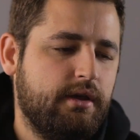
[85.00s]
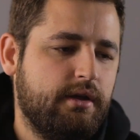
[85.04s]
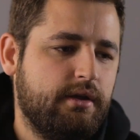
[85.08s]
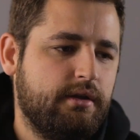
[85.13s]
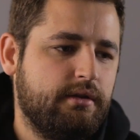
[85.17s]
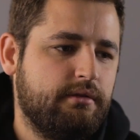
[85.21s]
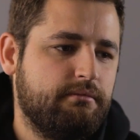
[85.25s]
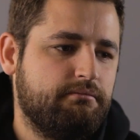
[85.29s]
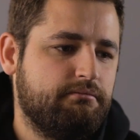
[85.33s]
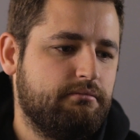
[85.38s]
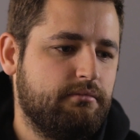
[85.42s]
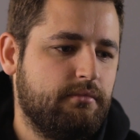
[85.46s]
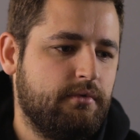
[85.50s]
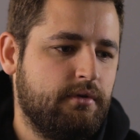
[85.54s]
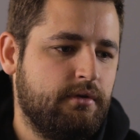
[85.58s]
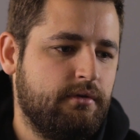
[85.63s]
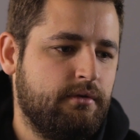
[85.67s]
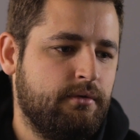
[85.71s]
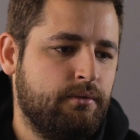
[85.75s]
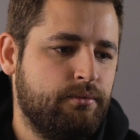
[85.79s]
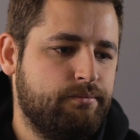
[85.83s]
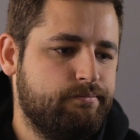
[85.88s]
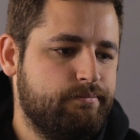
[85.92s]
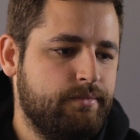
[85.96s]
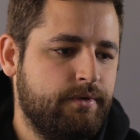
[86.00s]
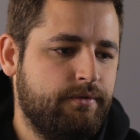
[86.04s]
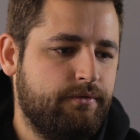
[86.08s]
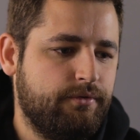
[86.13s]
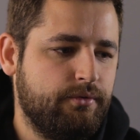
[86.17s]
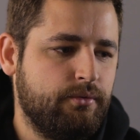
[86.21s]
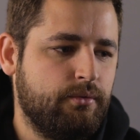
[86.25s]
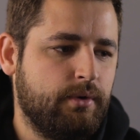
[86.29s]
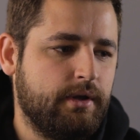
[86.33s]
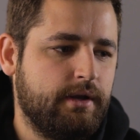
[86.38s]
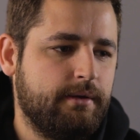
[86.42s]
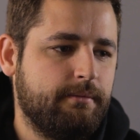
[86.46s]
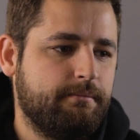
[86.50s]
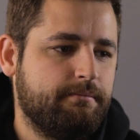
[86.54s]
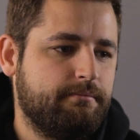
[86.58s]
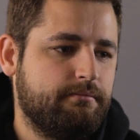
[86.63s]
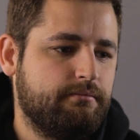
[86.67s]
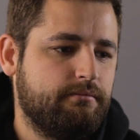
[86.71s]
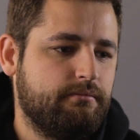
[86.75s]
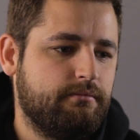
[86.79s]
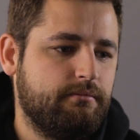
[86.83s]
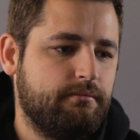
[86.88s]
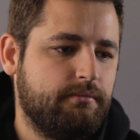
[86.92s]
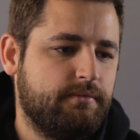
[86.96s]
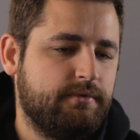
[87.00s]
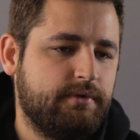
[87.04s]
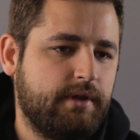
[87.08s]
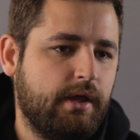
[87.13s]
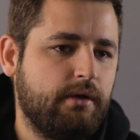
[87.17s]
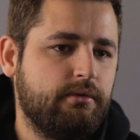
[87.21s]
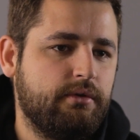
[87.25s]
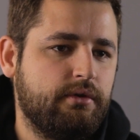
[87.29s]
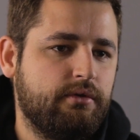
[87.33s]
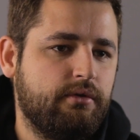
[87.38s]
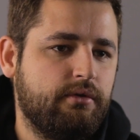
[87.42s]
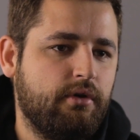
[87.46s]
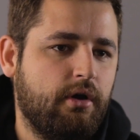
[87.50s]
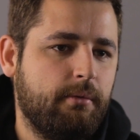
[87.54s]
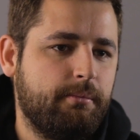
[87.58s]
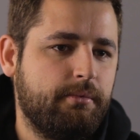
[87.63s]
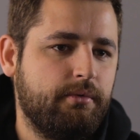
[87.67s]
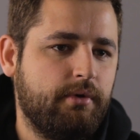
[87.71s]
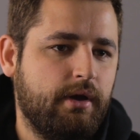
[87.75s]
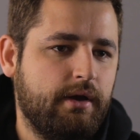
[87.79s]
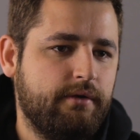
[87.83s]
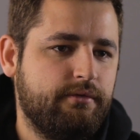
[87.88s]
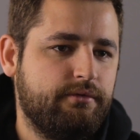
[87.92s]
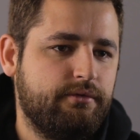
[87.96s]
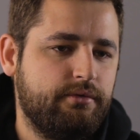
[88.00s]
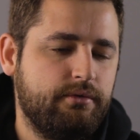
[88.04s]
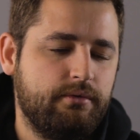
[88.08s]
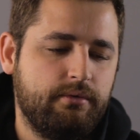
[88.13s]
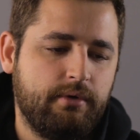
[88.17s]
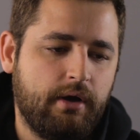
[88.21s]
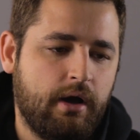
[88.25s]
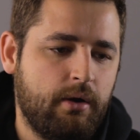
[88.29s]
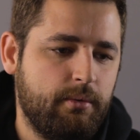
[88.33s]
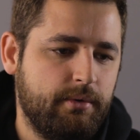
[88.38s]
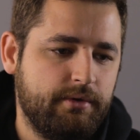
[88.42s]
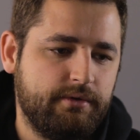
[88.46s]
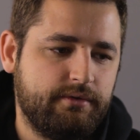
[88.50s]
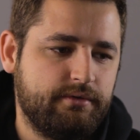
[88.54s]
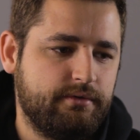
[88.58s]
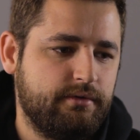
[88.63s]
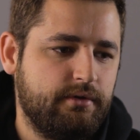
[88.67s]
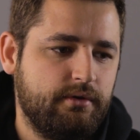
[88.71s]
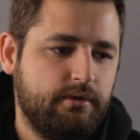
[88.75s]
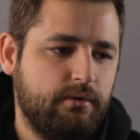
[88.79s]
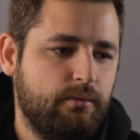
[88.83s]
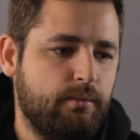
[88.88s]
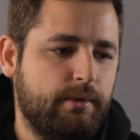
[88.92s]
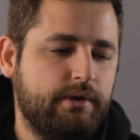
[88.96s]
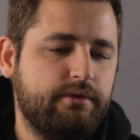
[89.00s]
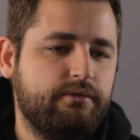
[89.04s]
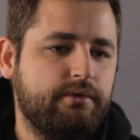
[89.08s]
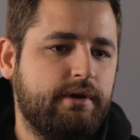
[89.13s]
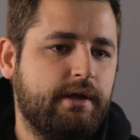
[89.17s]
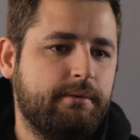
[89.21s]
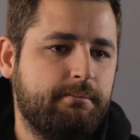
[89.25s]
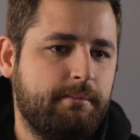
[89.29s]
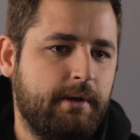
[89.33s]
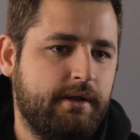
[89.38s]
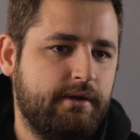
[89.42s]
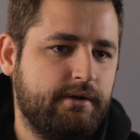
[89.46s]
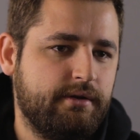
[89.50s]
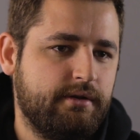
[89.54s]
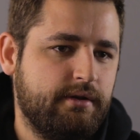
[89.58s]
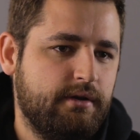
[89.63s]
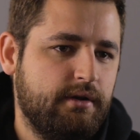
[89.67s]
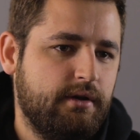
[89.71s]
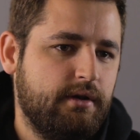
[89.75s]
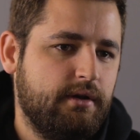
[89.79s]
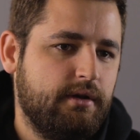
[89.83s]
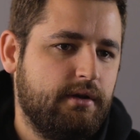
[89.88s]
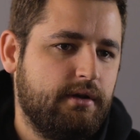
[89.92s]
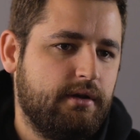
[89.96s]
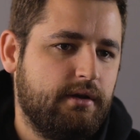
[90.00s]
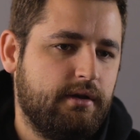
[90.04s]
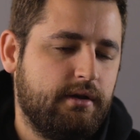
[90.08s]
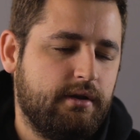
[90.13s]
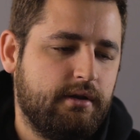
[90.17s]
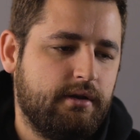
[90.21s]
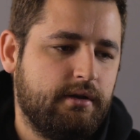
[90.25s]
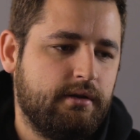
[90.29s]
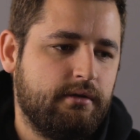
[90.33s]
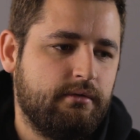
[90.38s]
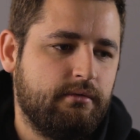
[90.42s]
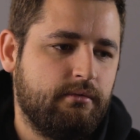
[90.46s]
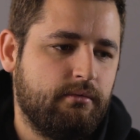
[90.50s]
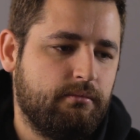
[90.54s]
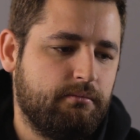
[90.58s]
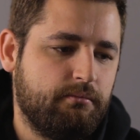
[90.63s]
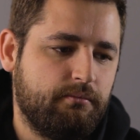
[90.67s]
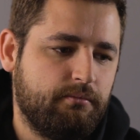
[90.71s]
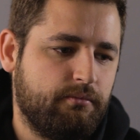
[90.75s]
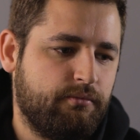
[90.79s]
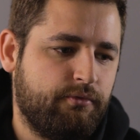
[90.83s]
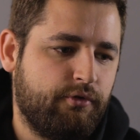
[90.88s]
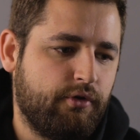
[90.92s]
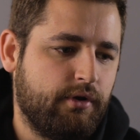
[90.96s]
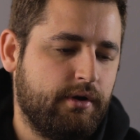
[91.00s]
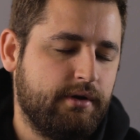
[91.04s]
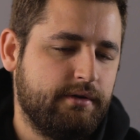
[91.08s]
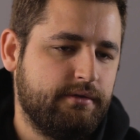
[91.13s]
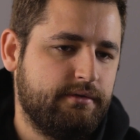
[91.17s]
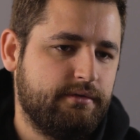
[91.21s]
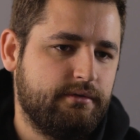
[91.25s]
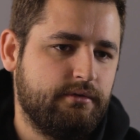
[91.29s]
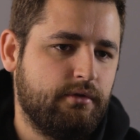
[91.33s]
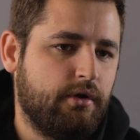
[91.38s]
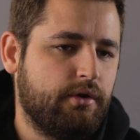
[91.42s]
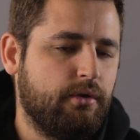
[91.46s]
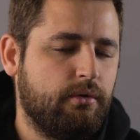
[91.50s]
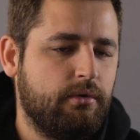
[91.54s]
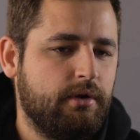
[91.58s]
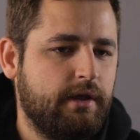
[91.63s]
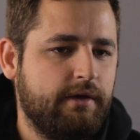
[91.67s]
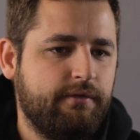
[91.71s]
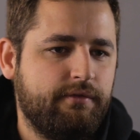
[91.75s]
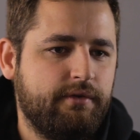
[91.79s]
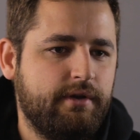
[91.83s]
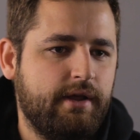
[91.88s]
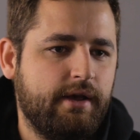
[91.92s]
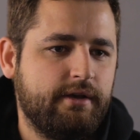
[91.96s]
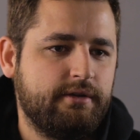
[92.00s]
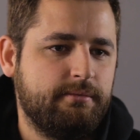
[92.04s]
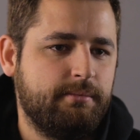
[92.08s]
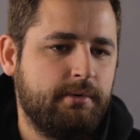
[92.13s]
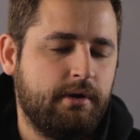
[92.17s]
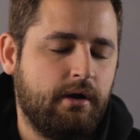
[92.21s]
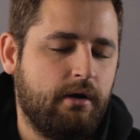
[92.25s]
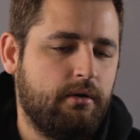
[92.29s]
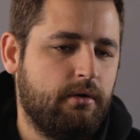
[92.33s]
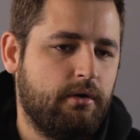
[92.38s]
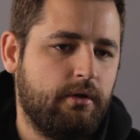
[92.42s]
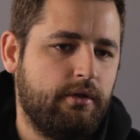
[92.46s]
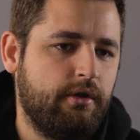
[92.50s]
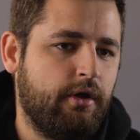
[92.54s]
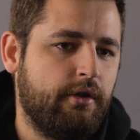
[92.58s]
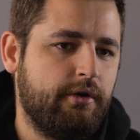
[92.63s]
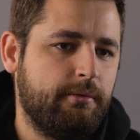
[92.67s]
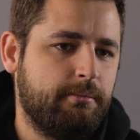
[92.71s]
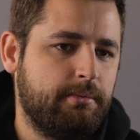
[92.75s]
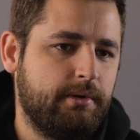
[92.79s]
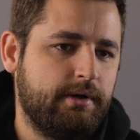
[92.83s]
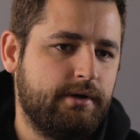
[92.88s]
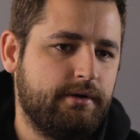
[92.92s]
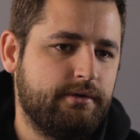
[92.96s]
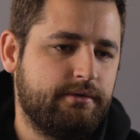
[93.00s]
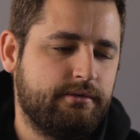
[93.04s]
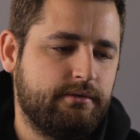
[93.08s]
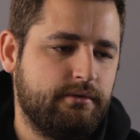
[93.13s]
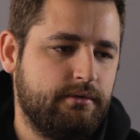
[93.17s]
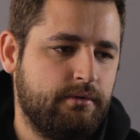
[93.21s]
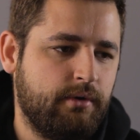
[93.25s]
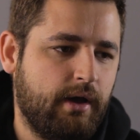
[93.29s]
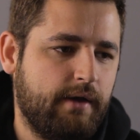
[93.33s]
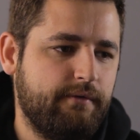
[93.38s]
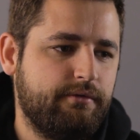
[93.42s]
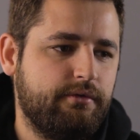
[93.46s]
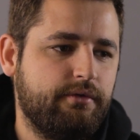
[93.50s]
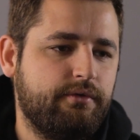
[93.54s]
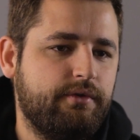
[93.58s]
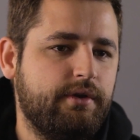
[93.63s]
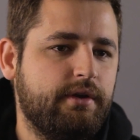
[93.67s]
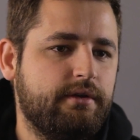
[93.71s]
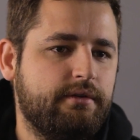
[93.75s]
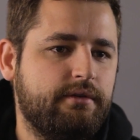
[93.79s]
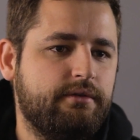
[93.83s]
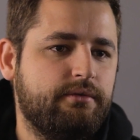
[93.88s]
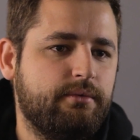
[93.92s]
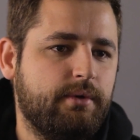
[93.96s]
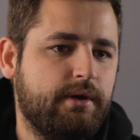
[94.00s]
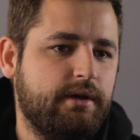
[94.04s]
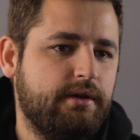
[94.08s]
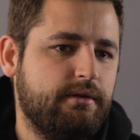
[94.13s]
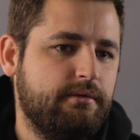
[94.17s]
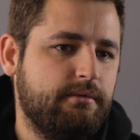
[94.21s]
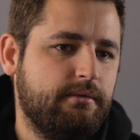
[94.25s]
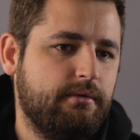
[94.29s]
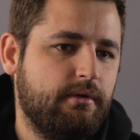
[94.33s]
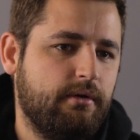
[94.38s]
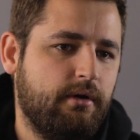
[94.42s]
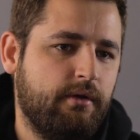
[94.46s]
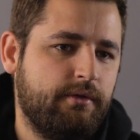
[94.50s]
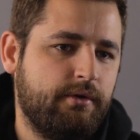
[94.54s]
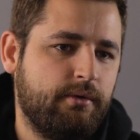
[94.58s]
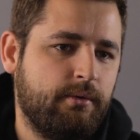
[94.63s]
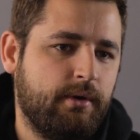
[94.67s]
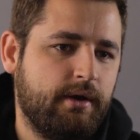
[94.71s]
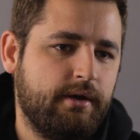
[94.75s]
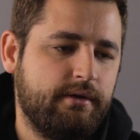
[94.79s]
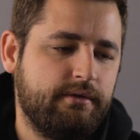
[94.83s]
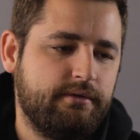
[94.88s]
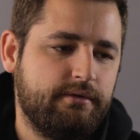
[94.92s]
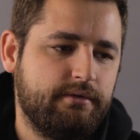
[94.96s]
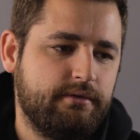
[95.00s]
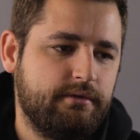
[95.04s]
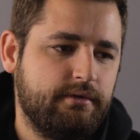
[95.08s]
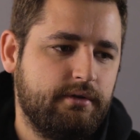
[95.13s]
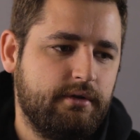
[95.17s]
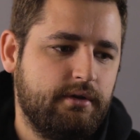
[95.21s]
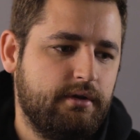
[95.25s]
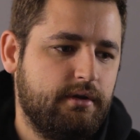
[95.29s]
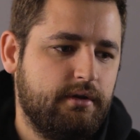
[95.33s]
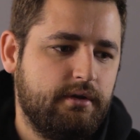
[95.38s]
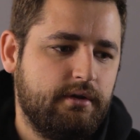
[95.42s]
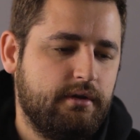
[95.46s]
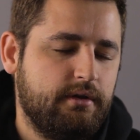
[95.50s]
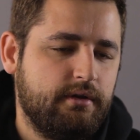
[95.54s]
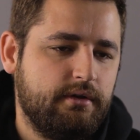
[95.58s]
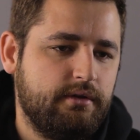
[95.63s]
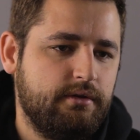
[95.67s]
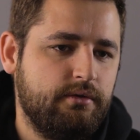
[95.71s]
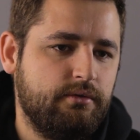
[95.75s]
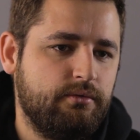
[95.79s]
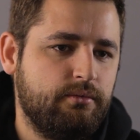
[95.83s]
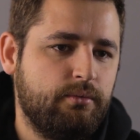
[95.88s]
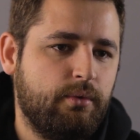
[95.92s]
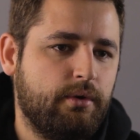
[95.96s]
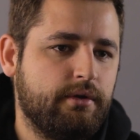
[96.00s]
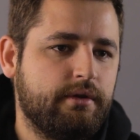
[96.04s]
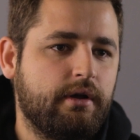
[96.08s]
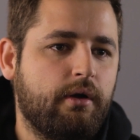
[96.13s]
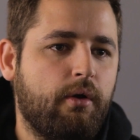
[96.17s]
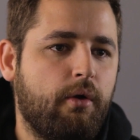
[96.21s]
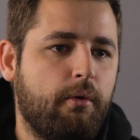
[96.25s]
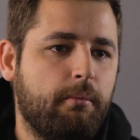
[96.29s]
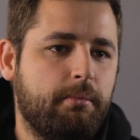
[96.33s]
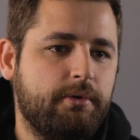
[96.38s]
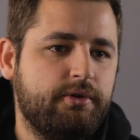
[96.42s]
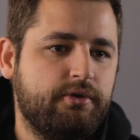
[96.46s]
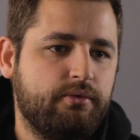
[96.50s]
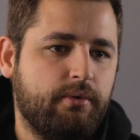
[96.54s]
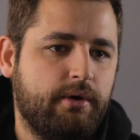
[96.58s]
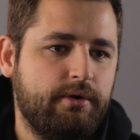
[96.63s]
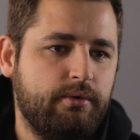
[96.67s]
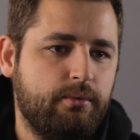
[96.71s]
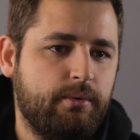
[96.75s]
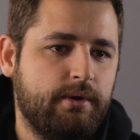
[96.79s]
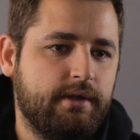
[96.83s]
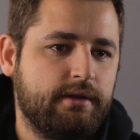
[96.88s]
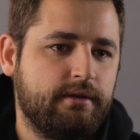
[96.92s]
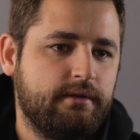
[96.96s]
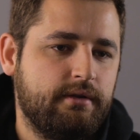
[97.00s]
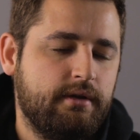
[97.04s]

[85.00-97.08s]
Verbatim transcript: And you, if you want to stay on the top, you have to always want to get better. And for us, not only F N X, but all the other players, you have to think this way. Otherwise, you won't accomplish what you want.